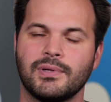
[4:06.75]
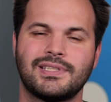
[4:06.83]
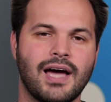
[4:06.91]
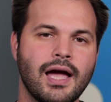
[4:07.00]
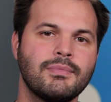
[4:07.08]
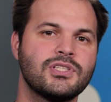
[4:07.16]
But
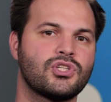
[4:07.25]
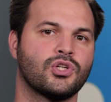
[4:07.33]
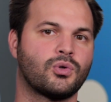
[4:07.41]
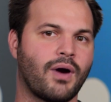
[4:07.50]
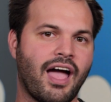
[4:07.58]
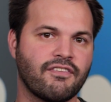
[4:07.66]
diamonds
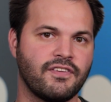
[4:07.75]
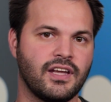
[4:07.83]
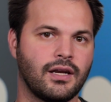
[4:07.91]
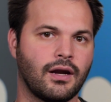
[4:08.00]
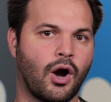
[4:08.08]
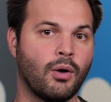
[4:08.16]
and
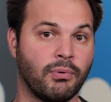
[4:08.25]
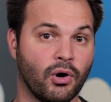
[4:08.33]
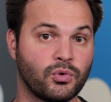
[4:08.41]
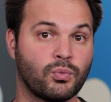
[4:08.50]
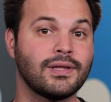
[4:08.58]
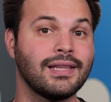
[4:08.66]
graphene are
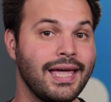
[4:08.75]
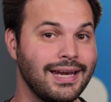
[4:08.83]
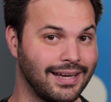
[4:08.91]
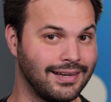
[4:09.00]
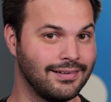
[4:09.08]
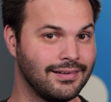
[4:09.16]
both
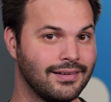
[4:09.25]
related.